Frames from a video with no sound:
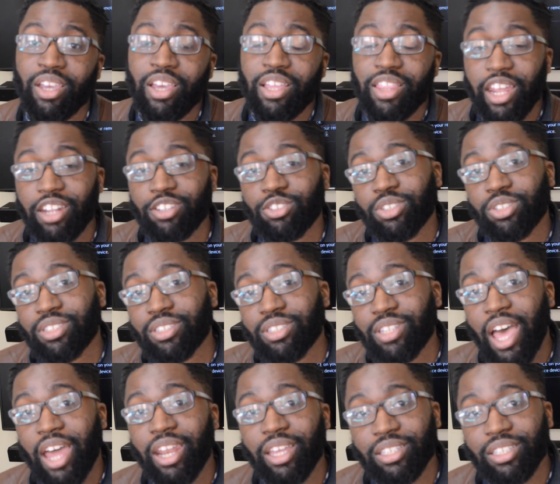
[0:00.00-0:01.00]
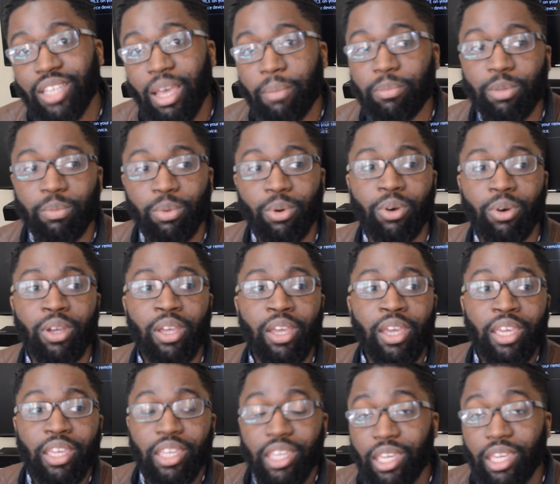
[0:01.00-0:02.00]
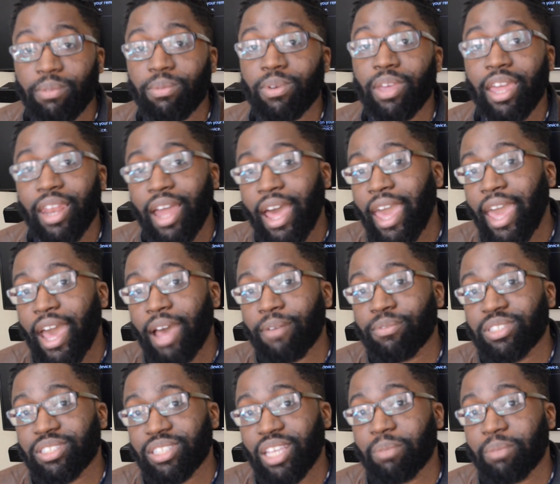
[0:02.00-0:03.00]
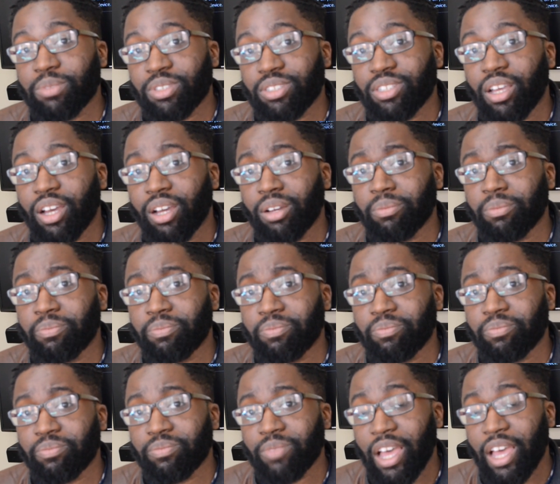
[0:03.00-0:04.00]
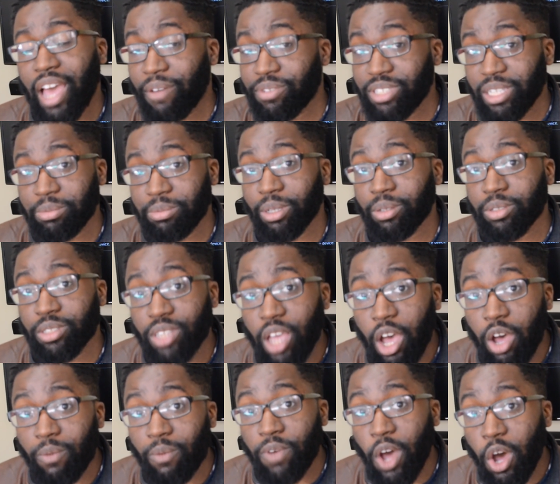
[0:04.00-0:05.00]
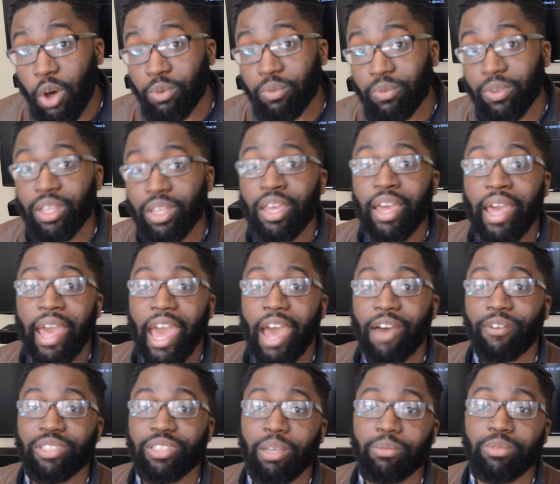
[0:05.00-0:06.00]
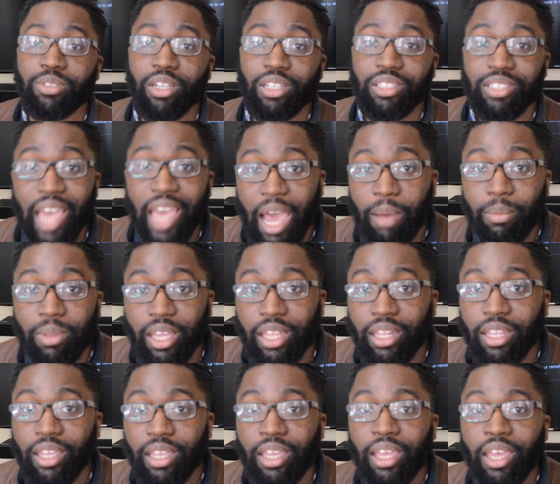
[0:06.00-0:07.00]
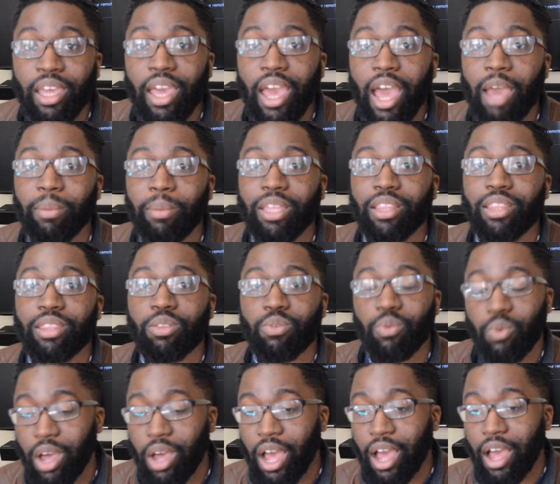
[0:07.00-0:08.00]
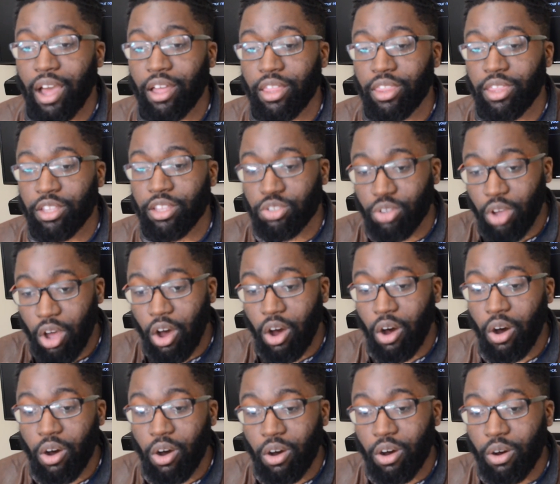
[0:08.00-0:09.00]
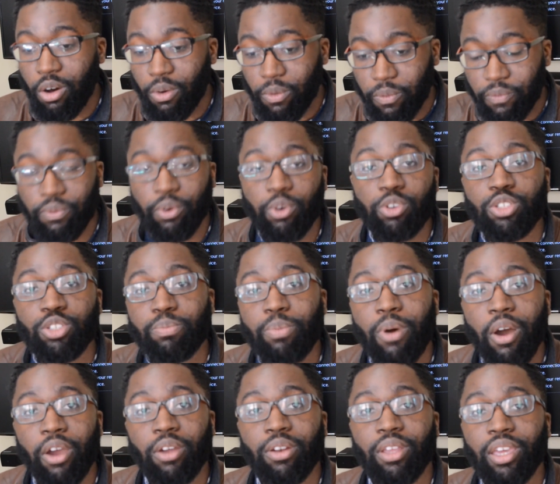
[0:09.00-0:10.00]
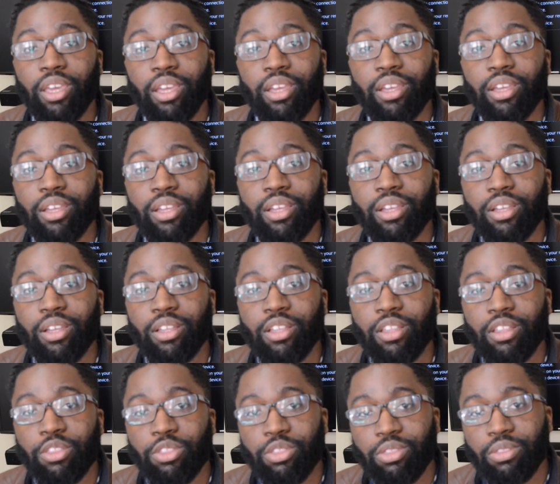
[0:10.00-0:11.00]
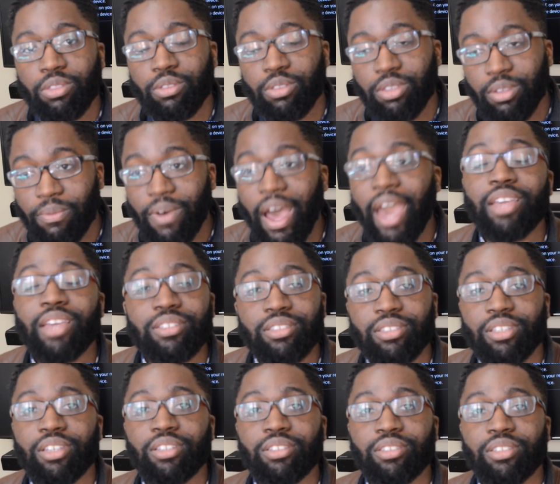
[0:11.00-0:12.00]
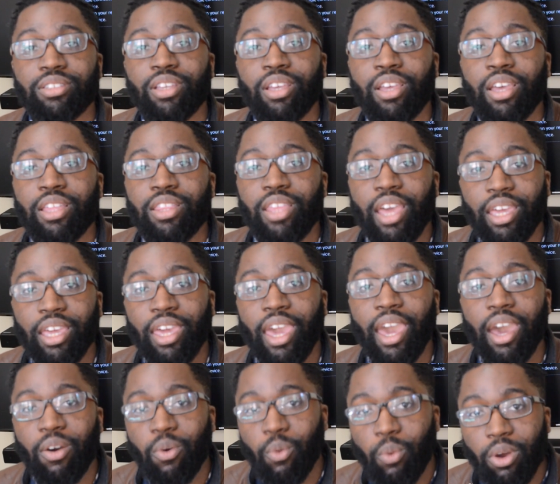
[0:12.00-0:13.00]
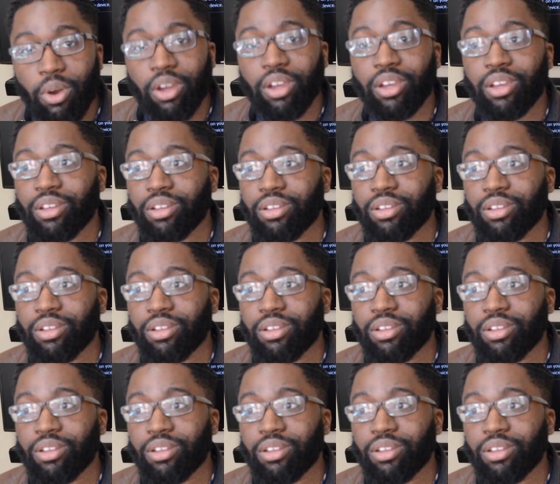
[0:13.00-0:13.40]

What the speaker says: That is just not acceptable. And I have a Samsung phone, I have a Samsung tablet. I mean, it's all first-party devices that can't work